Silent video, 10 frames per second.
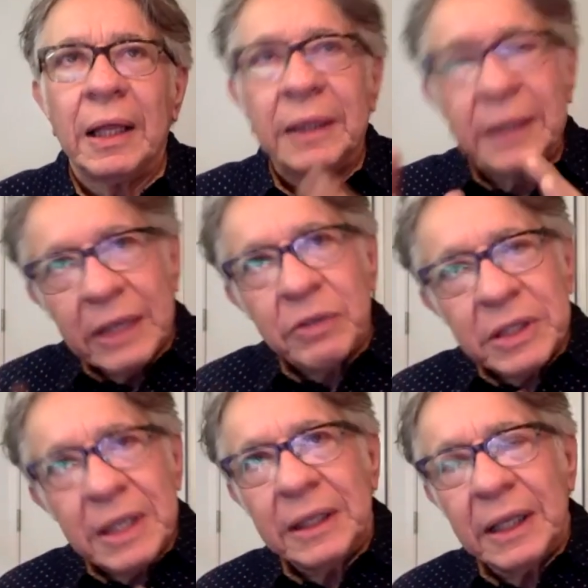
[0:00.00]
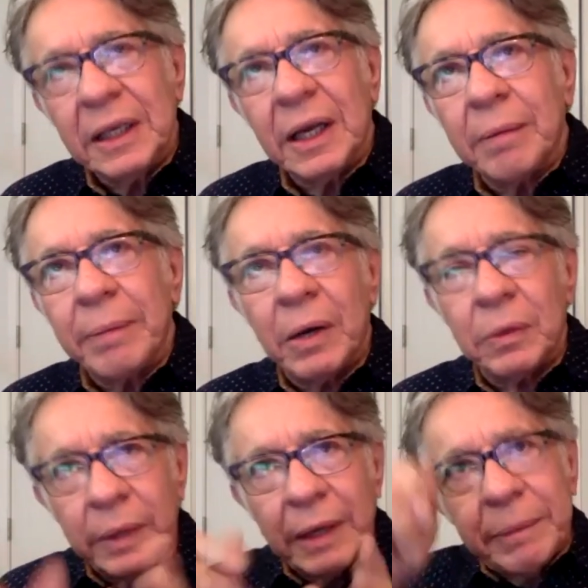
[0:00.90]
the interesting thing about
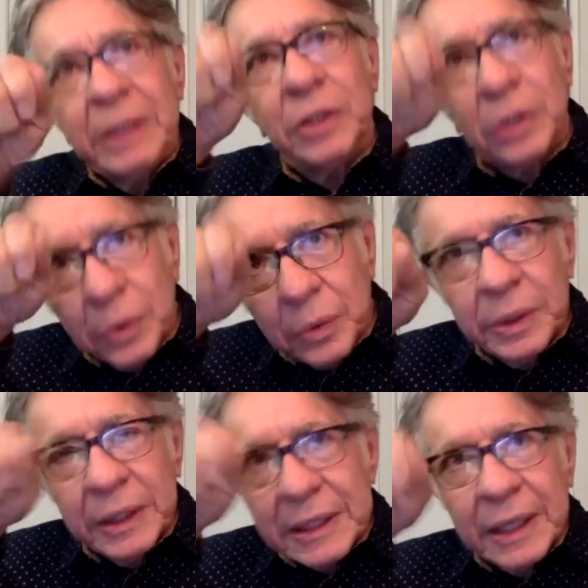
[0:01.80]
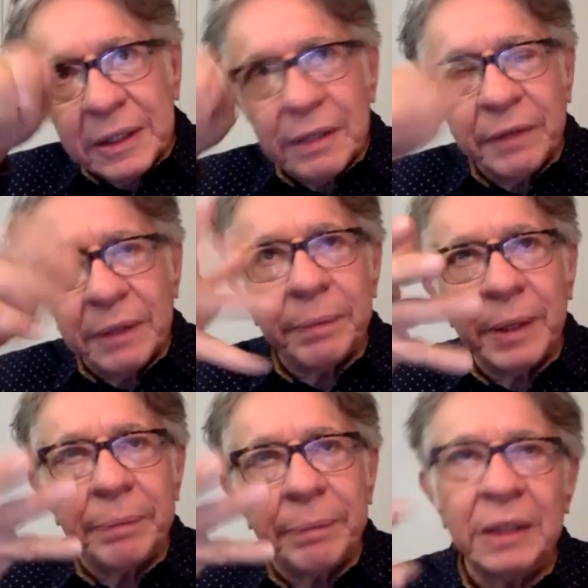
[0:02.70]
when I've been doing this activity,
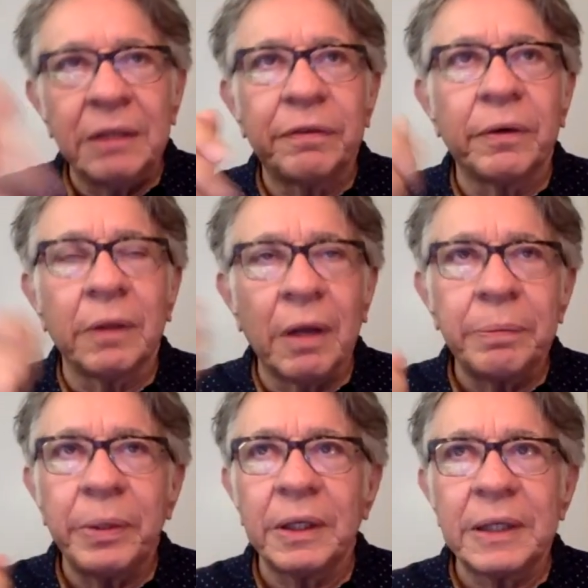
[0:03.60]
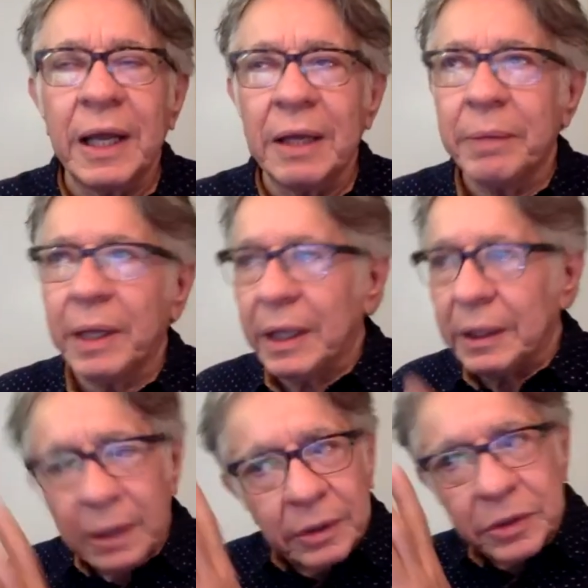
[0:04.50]
painting for a long period of time, and
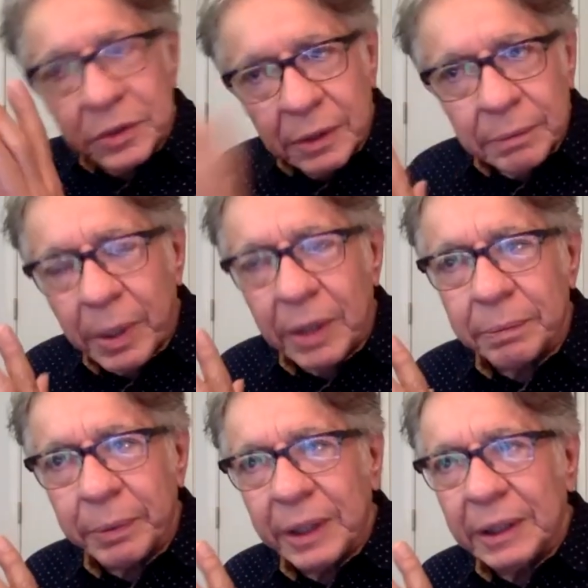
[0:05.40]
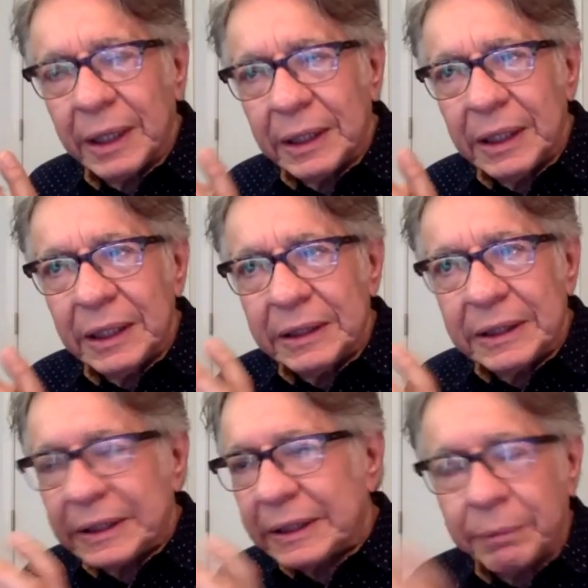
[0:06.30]
there's a certain part of the brain that needs
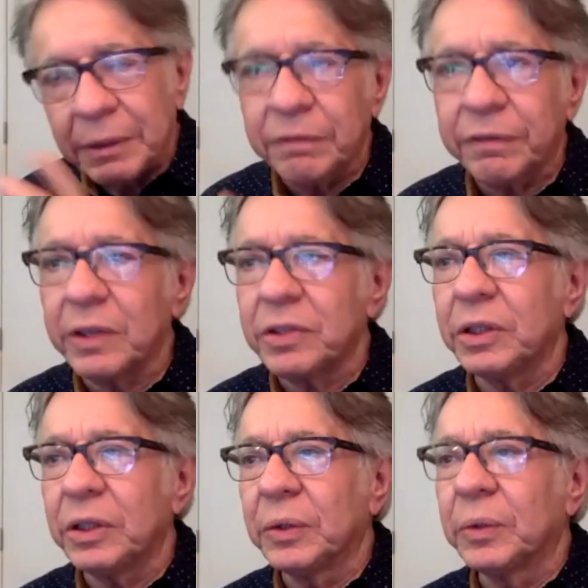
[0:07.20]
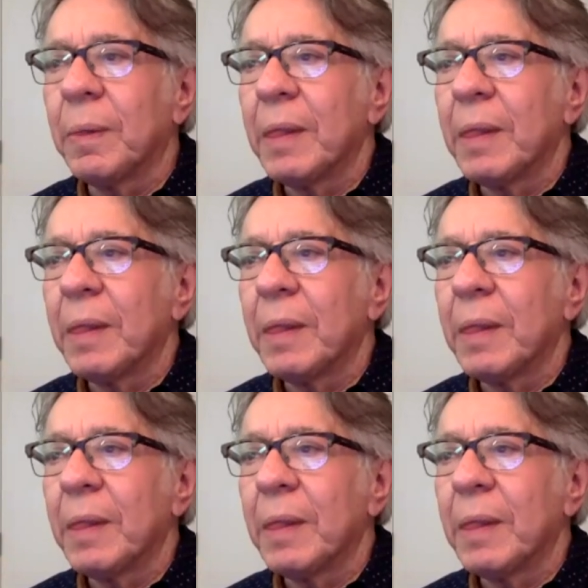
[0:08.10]
just something fresh and new.